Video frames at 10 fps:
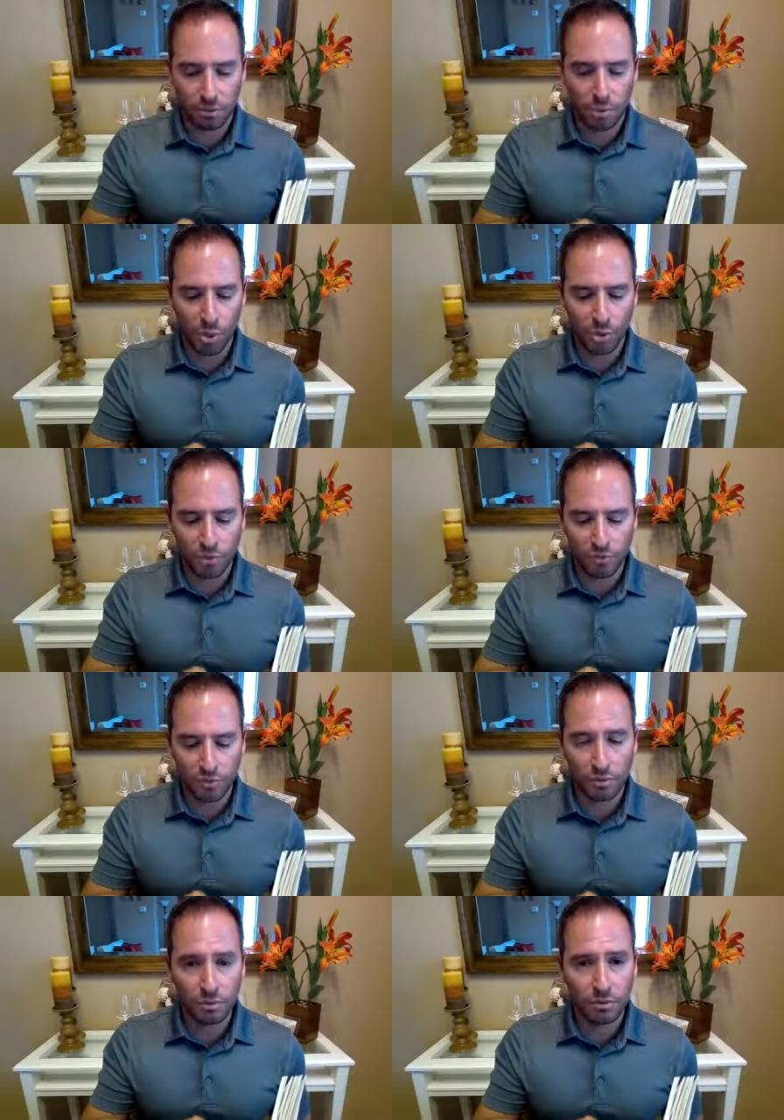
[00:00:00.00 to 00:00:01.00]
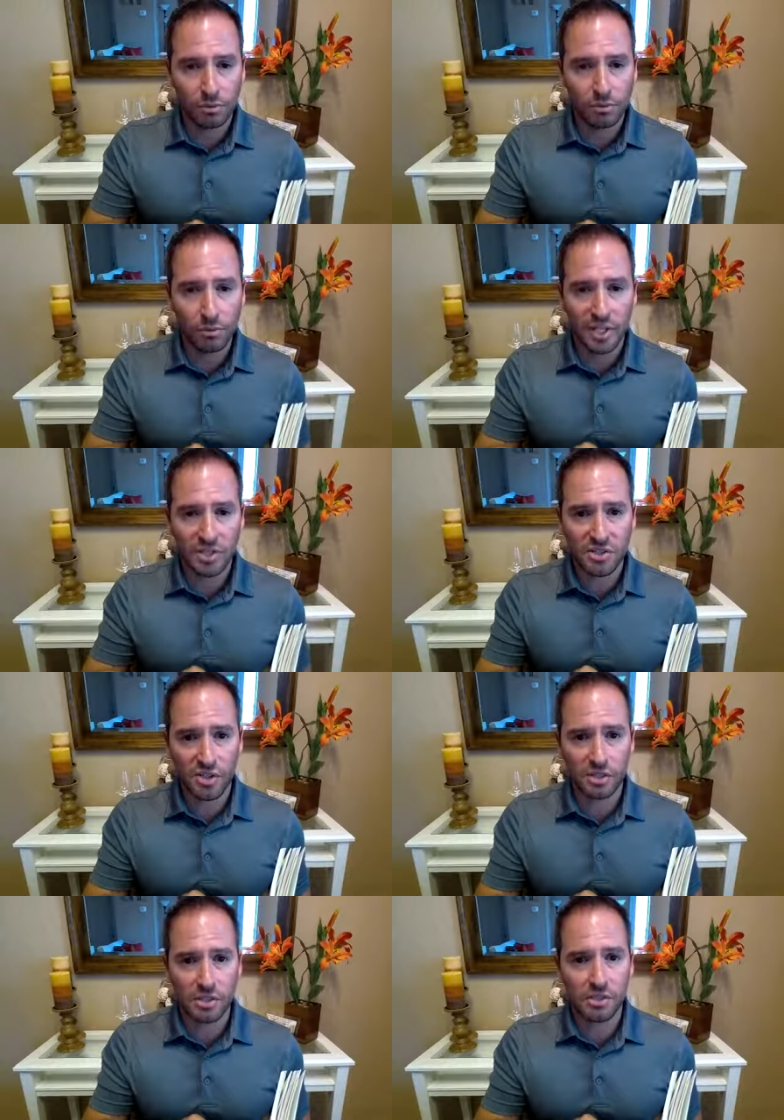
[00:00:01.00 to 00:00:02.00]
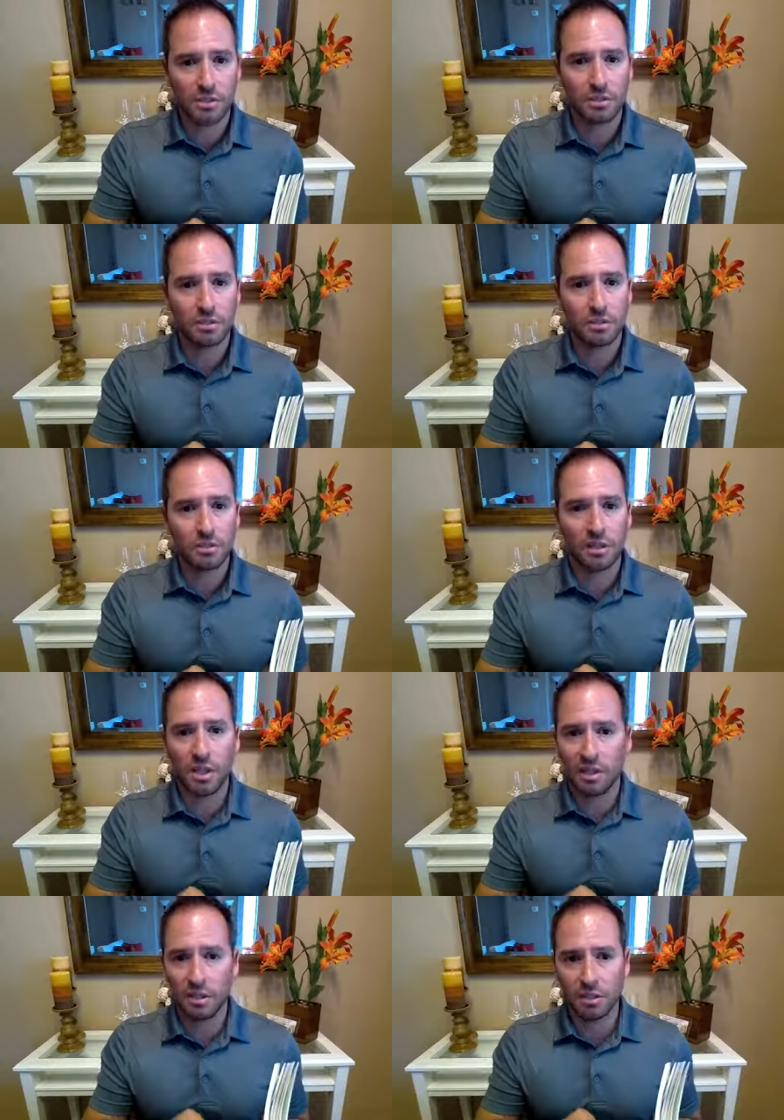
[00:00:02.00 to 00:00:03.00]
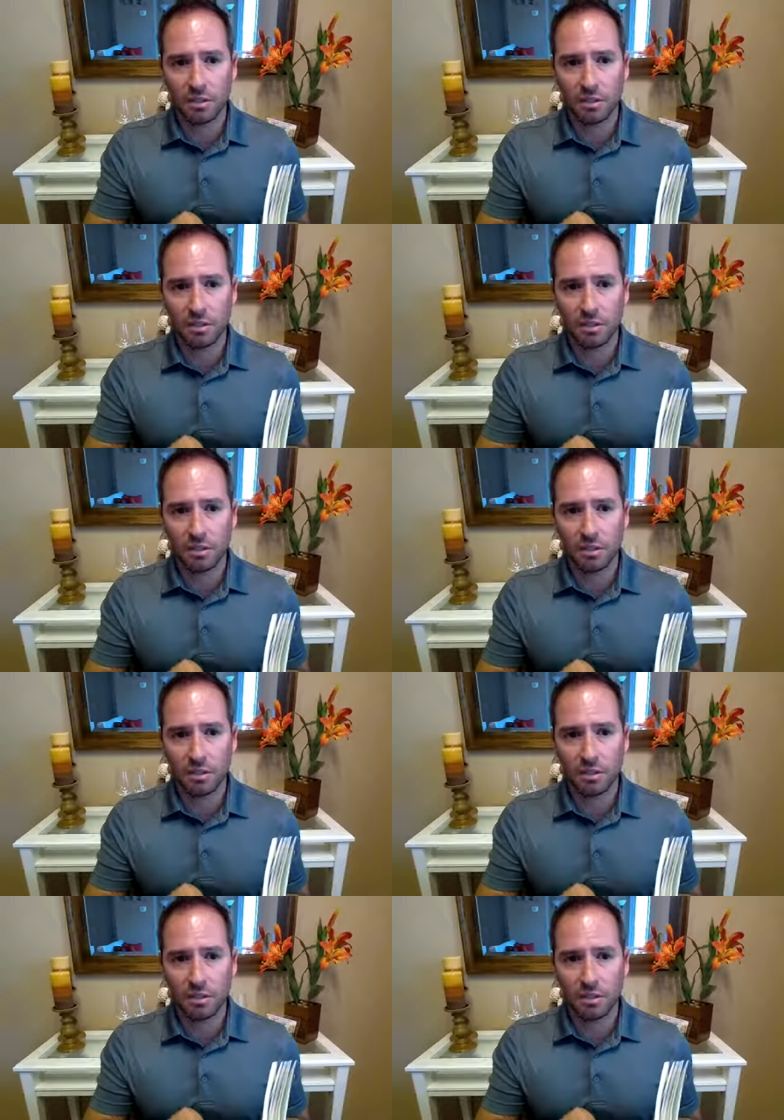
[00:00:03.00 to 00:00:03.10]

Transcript: Moreover, what is chance? Nothing.